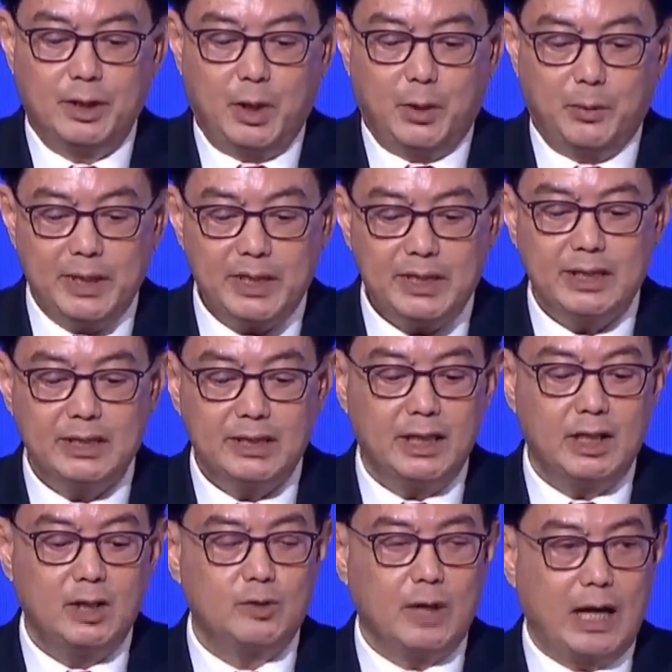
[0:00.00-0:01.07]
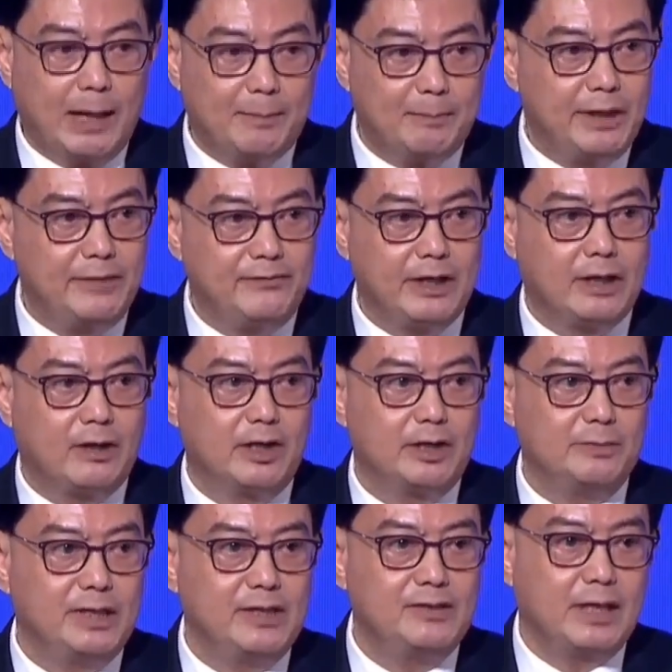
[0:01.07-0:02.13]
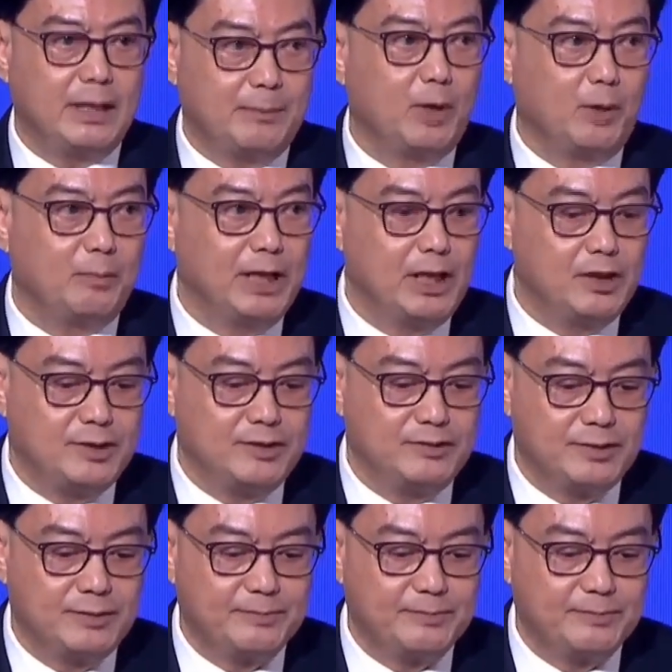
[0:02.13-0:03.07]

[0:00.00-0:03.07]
will continue to uplift economies and populations.